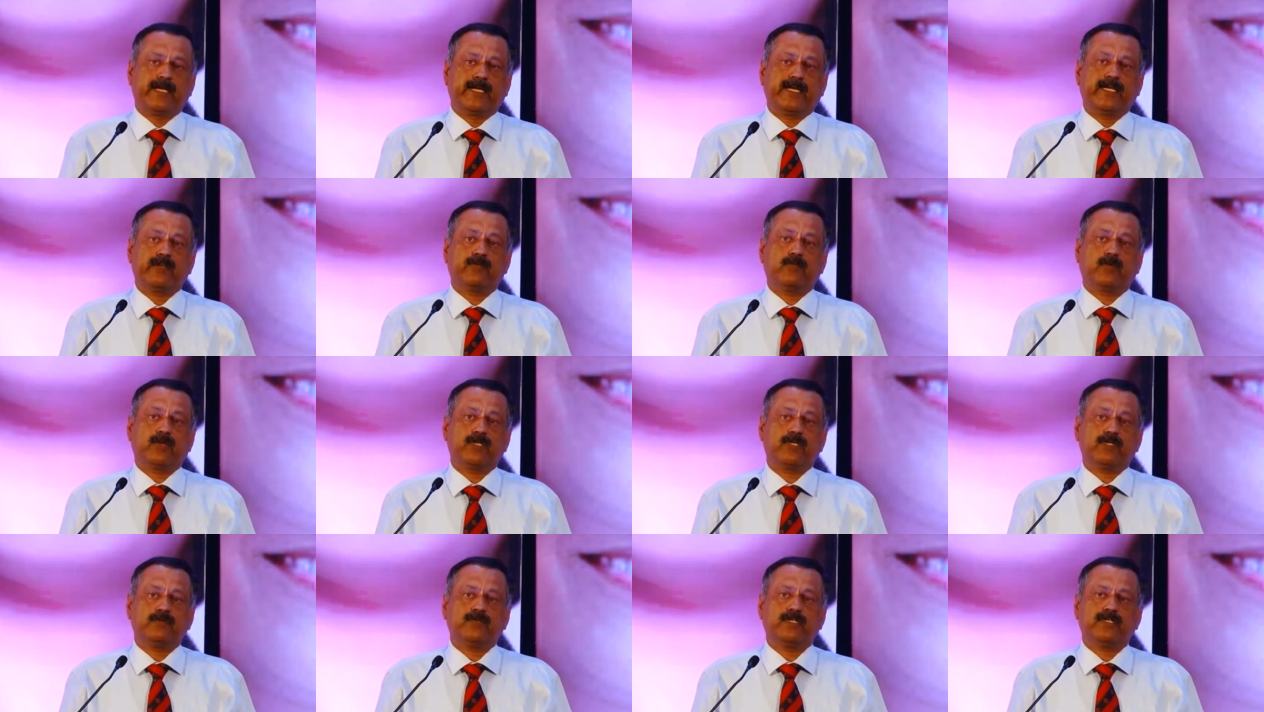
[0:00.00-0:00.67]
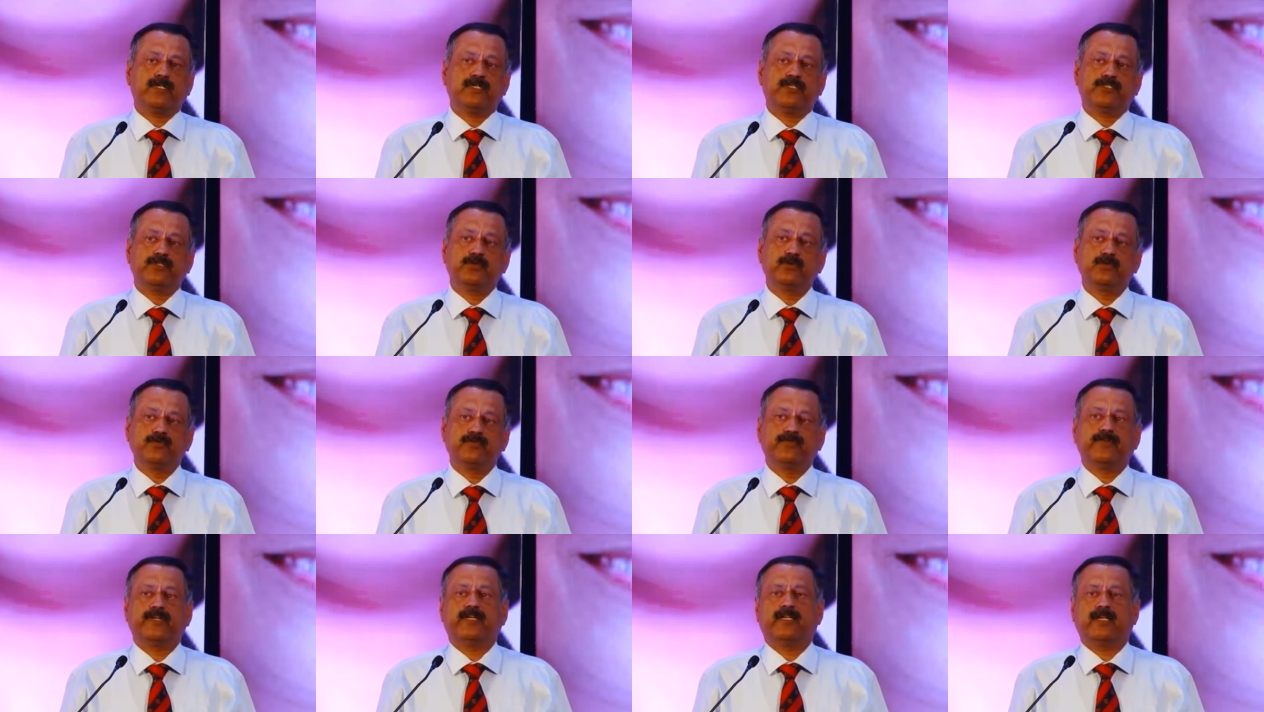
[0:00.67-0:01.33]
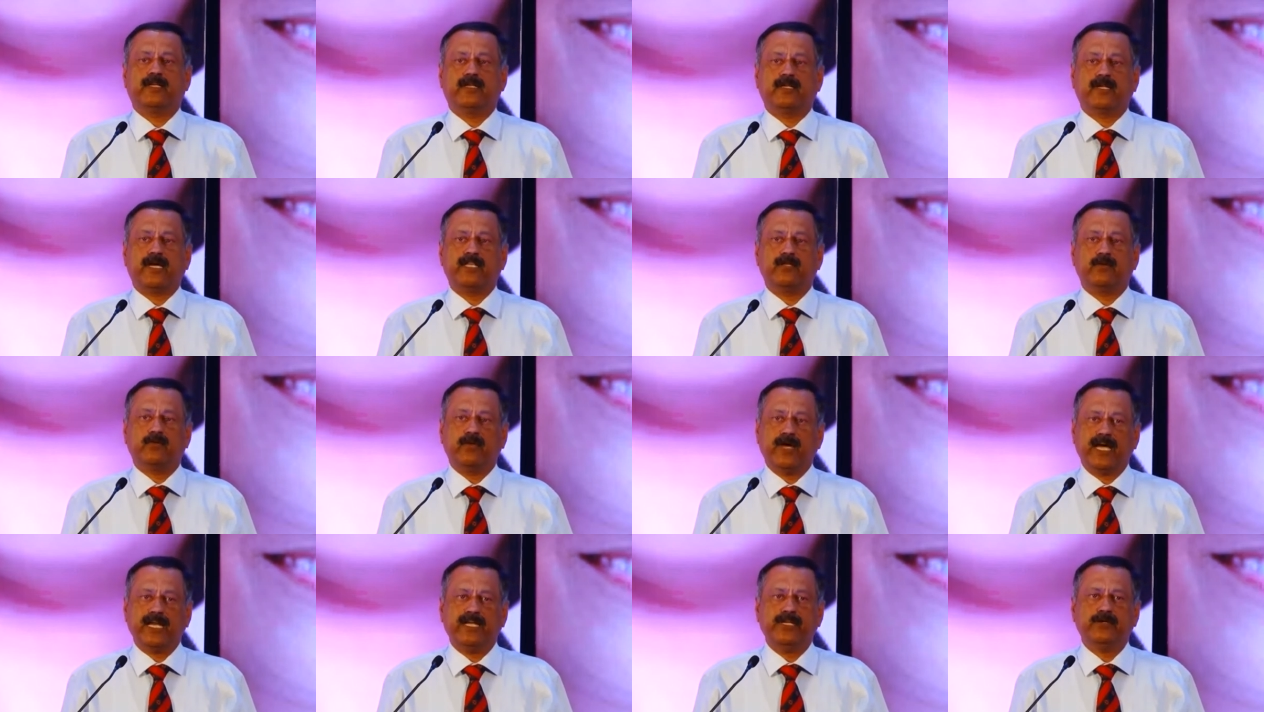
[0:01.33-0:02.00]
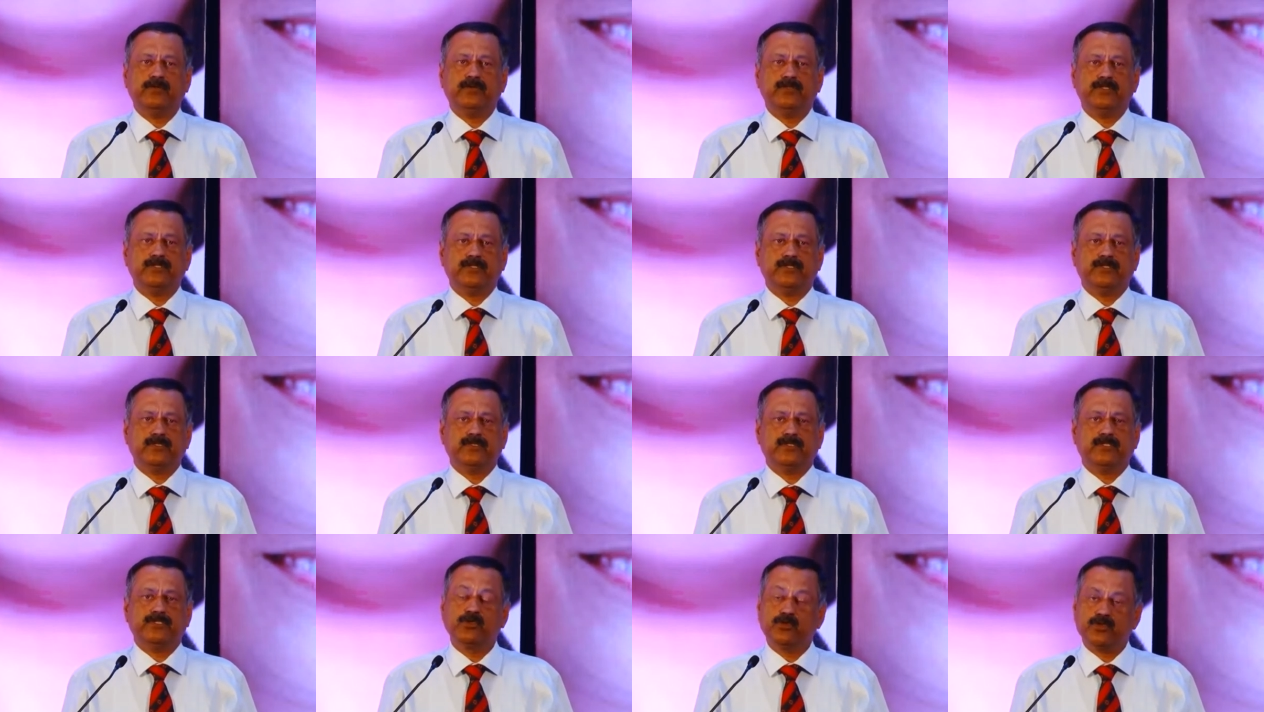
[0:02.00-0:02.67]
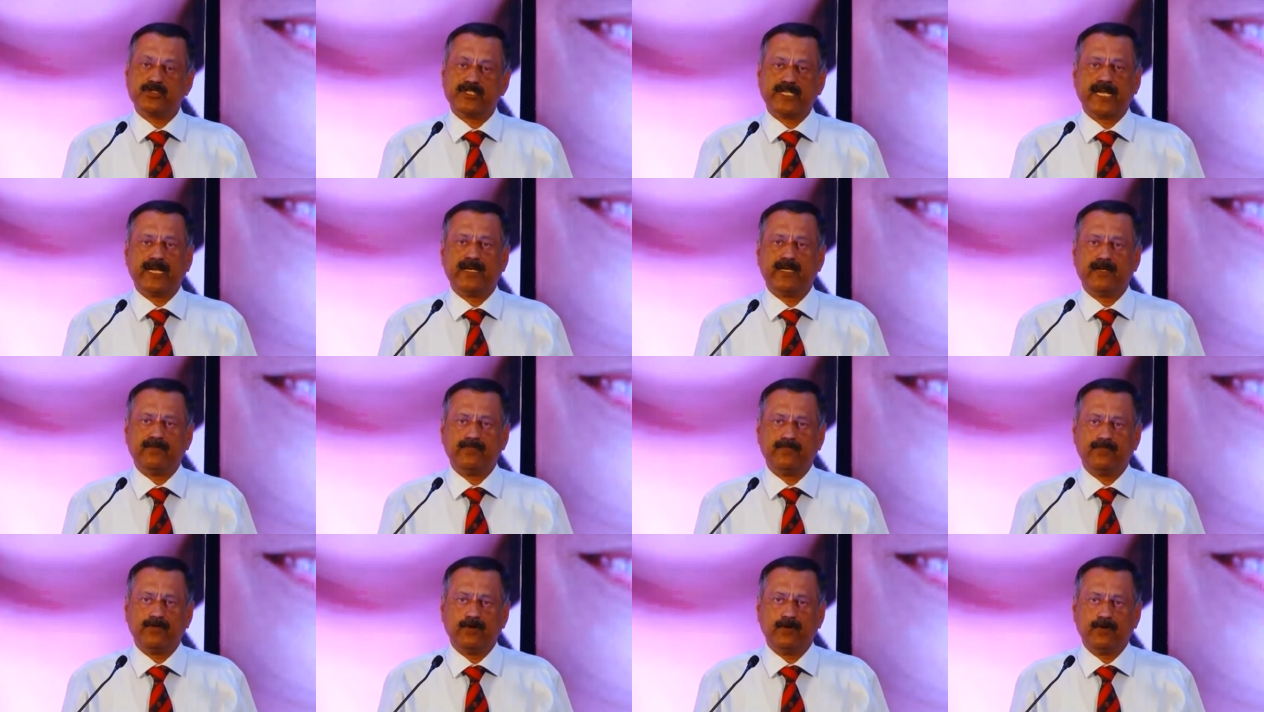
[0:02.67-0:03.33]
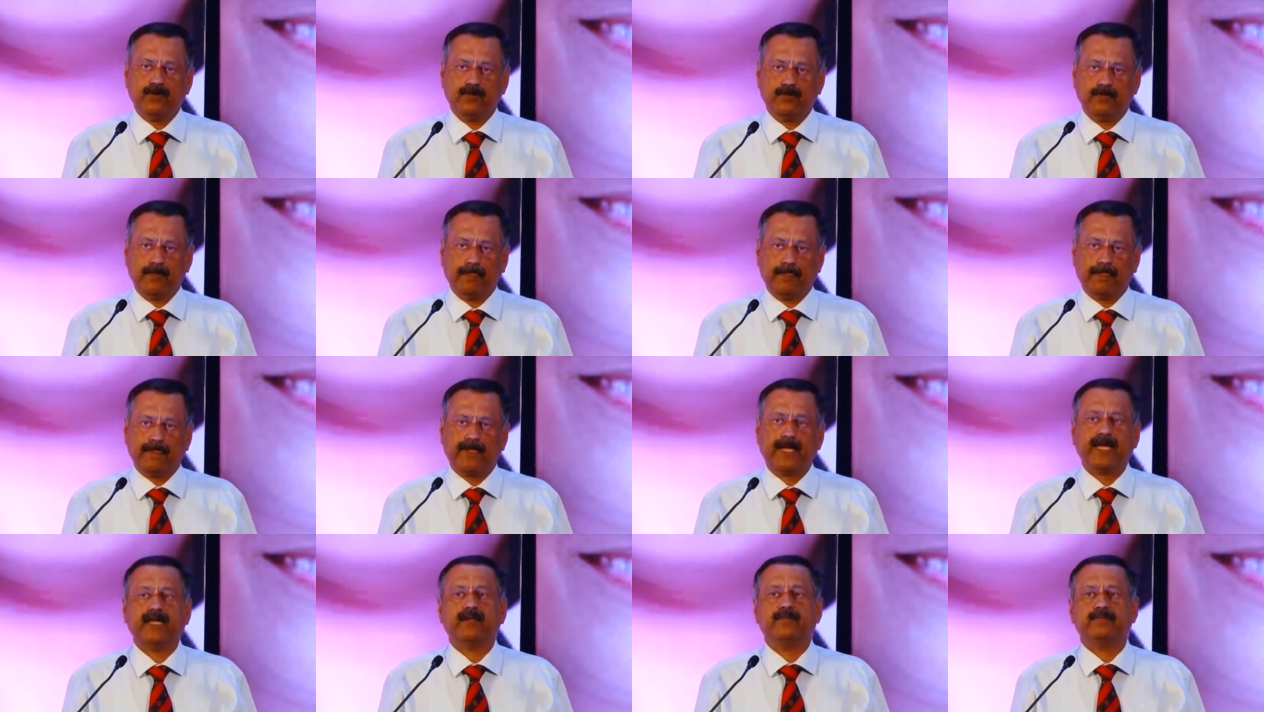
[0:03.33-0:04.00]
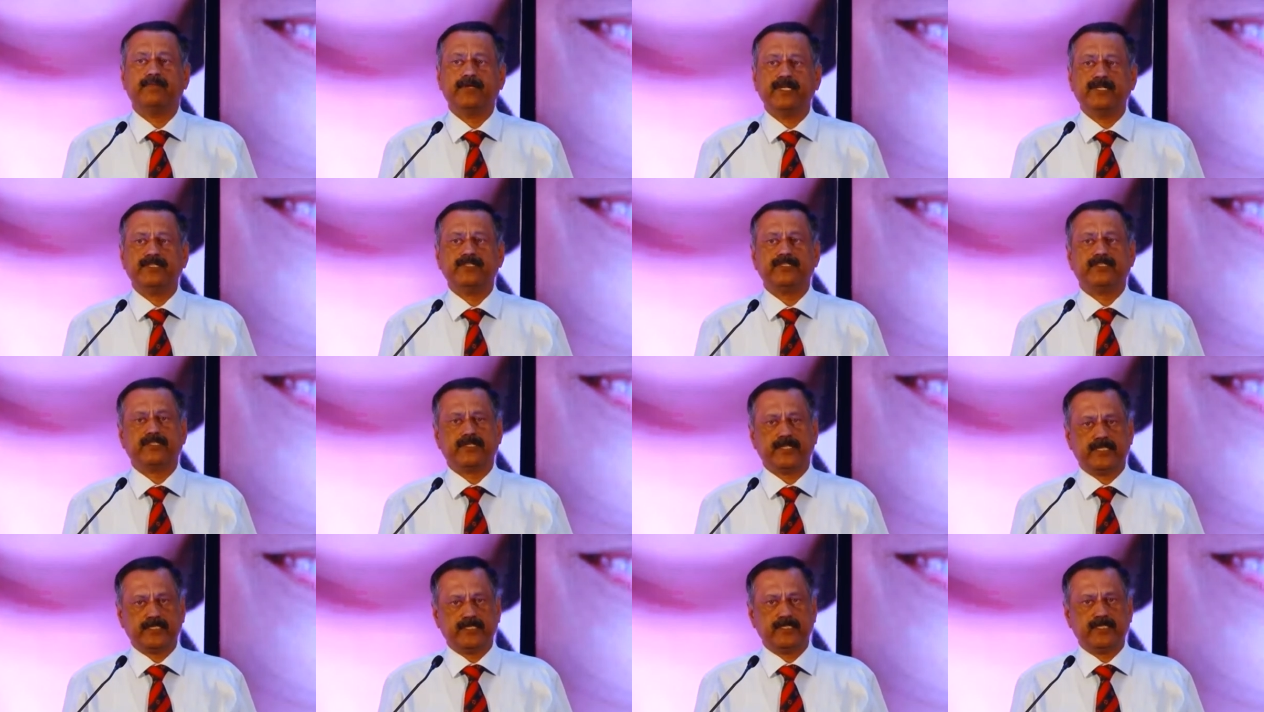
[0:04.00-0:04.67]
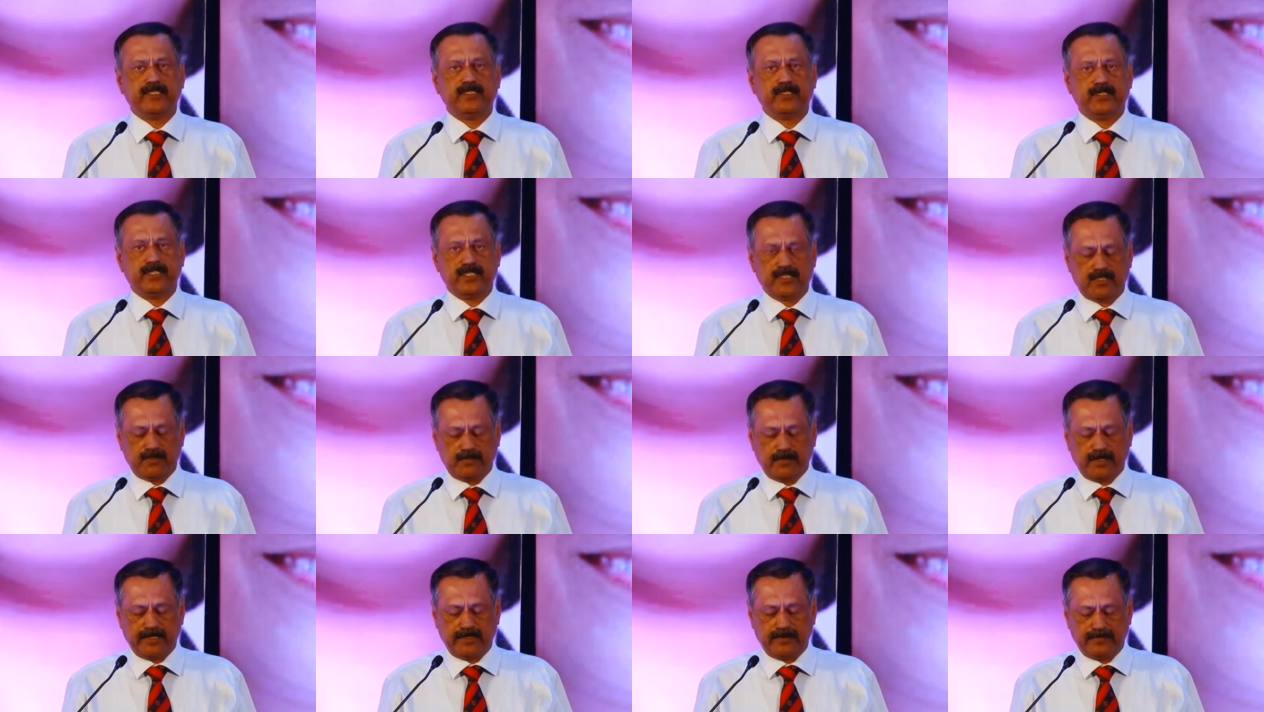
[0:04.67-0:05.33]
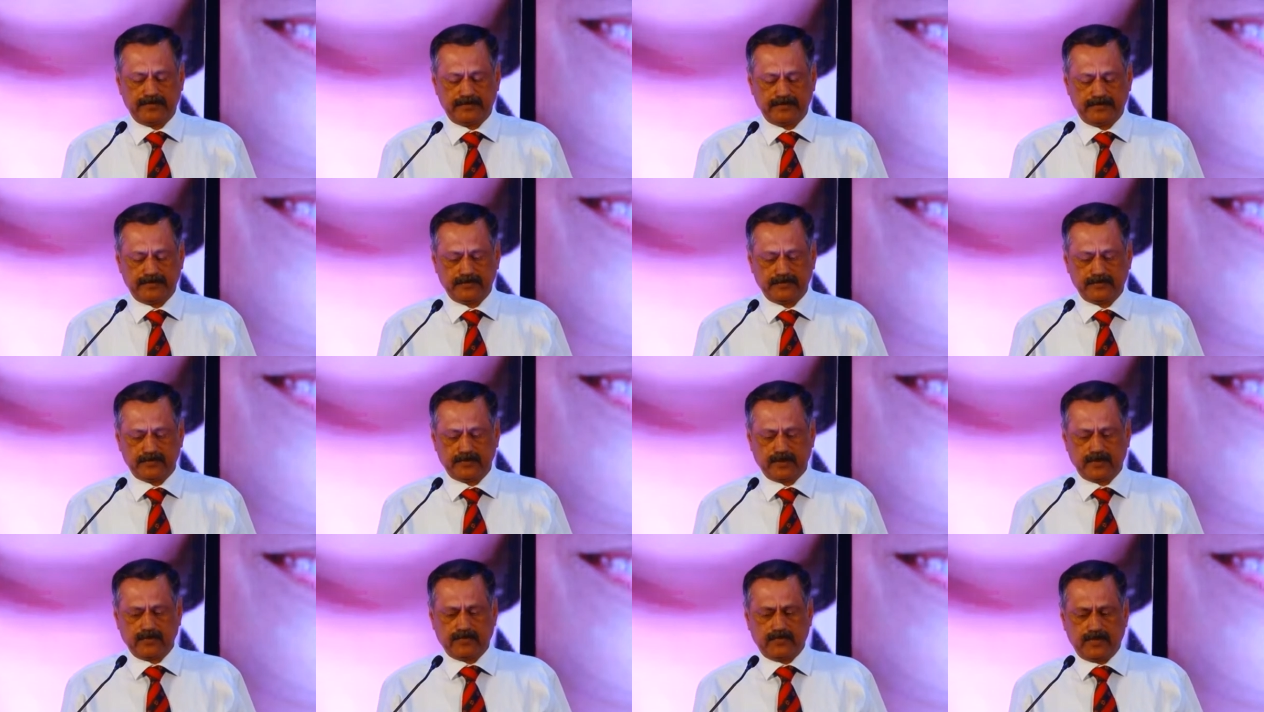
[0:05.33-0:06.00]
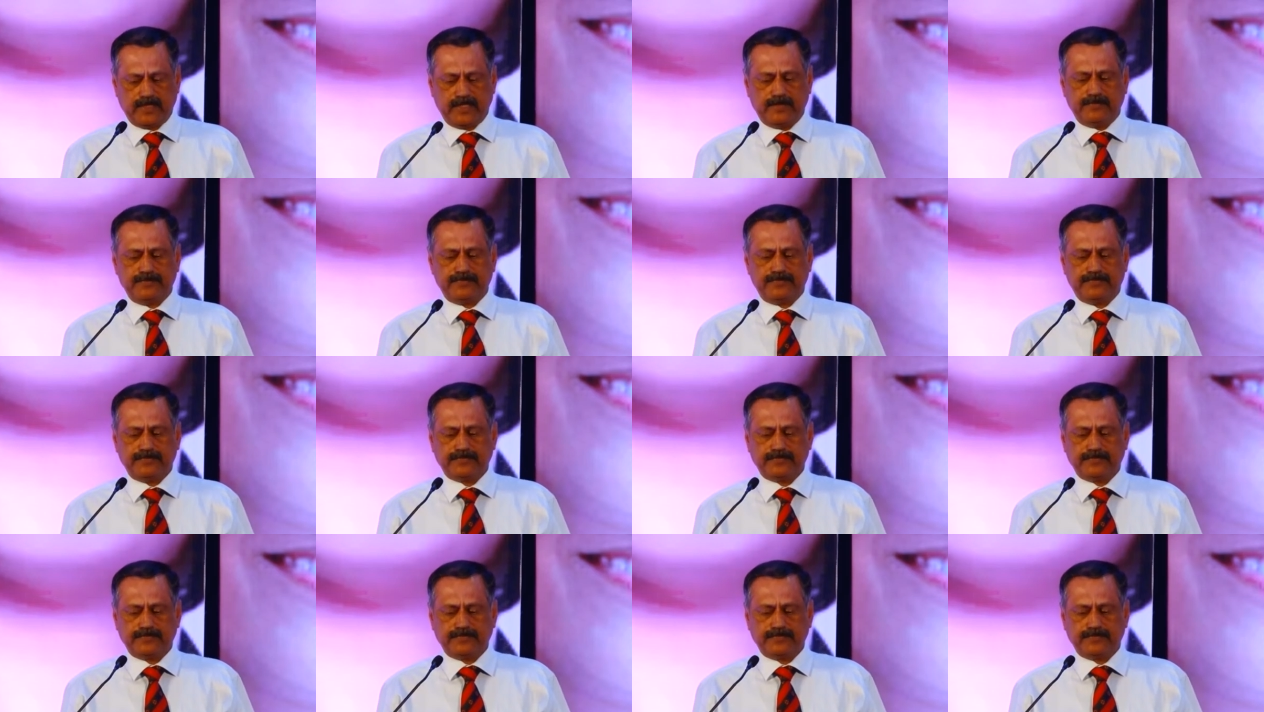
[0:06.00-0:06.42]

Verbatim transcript: in whatever you feel are the values you stand up for, and be strict in your discipline for them.